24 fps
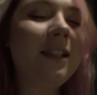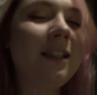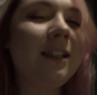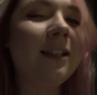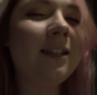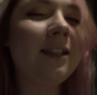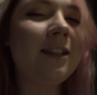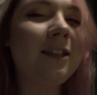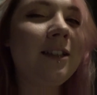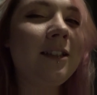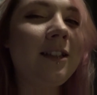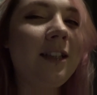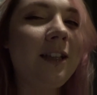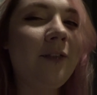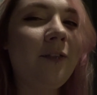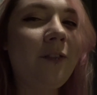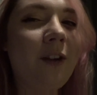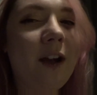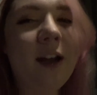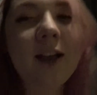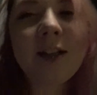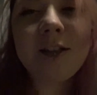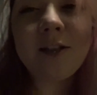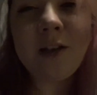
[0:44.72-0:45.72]
he
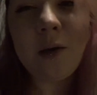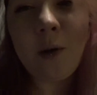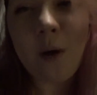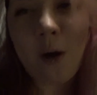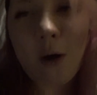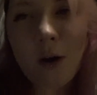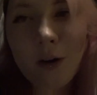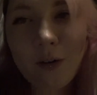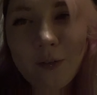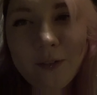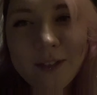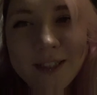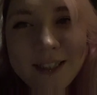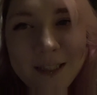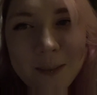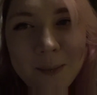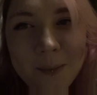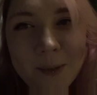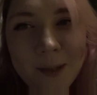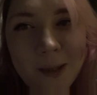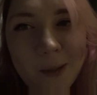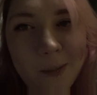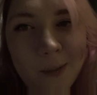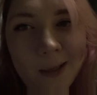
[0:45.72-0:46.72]
fights so hard for sleep
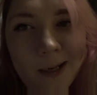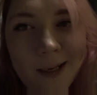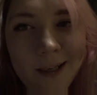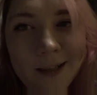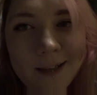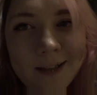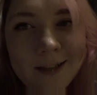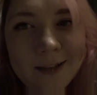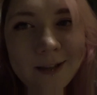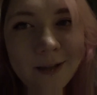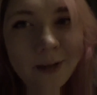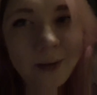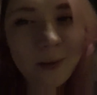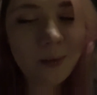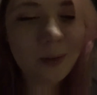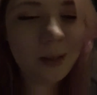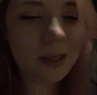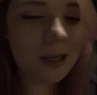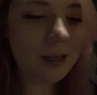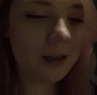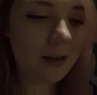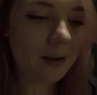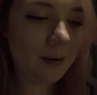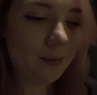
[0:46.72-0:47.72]
at the minute. So
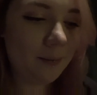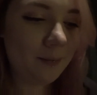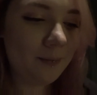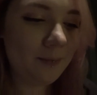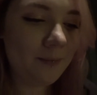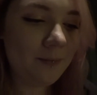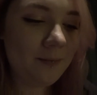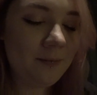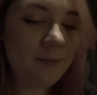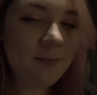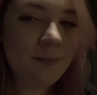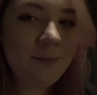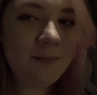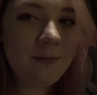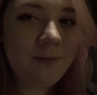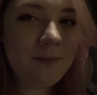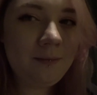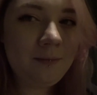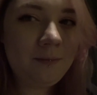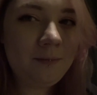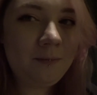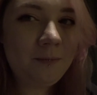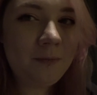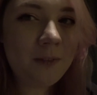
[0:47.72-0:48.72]

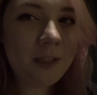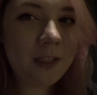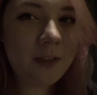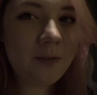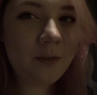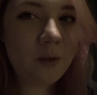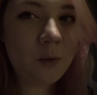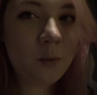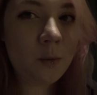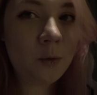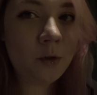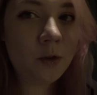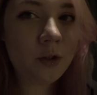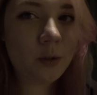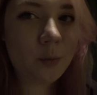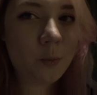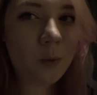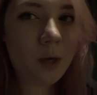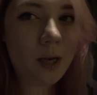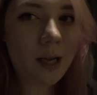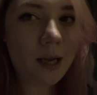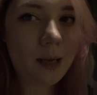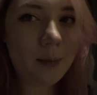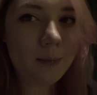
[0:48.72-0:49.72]
if you're wondering
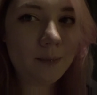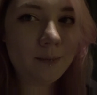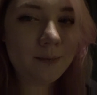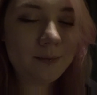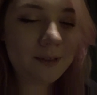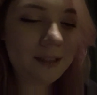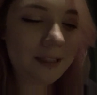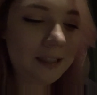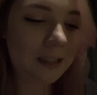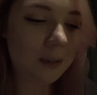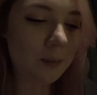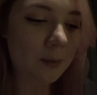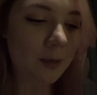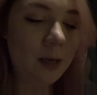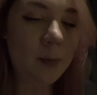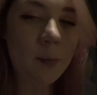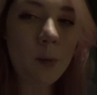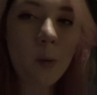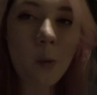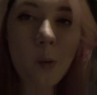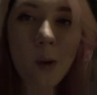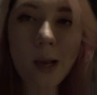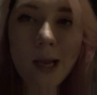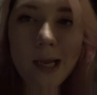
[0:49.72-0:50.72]
why I'm keeping him
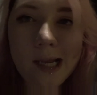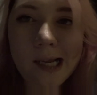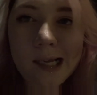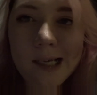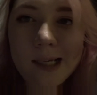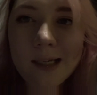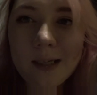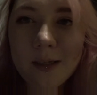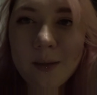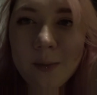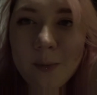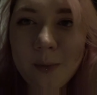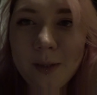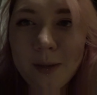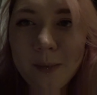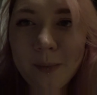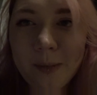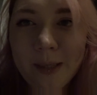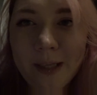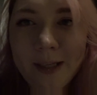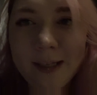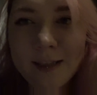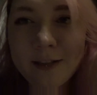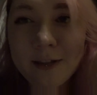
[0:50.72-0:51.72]
awake with
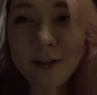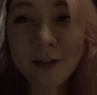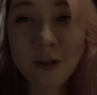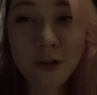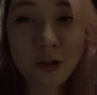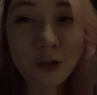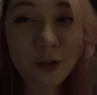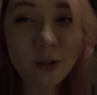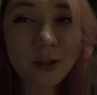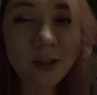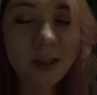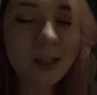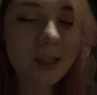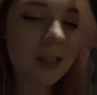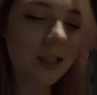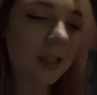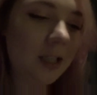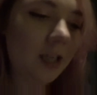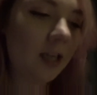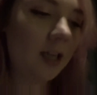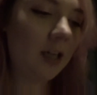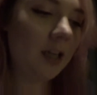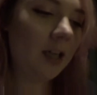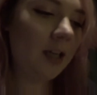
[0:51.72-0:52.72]
me, it's just
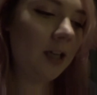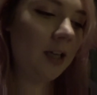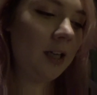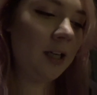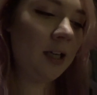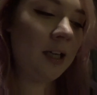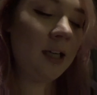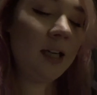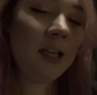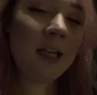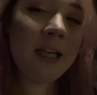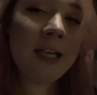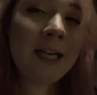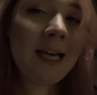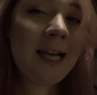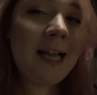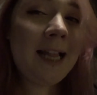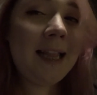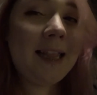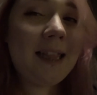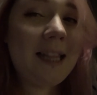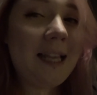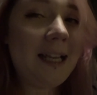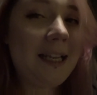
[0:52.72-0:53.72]

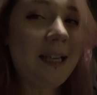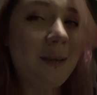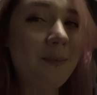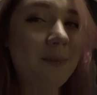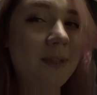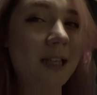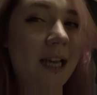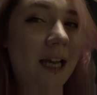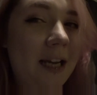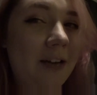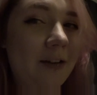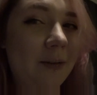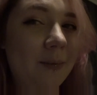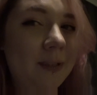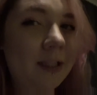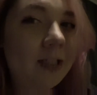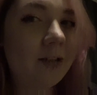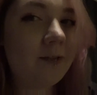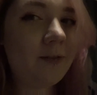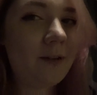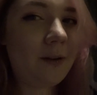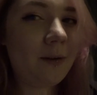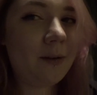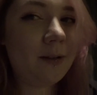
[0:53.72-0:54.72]
letting him tire
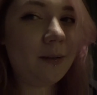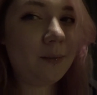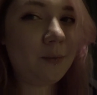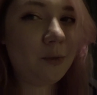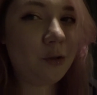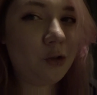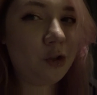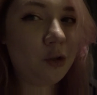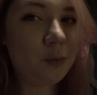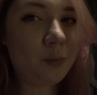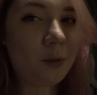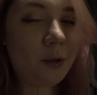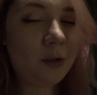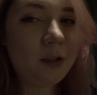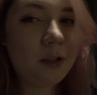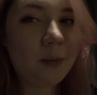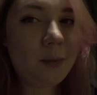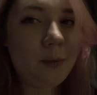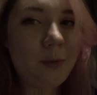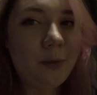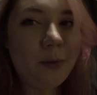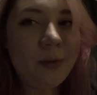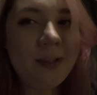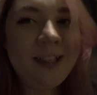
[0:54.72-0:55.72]
himself out as much as
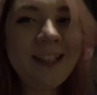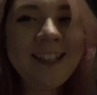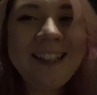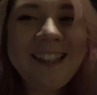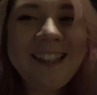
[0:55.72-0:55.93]
possible.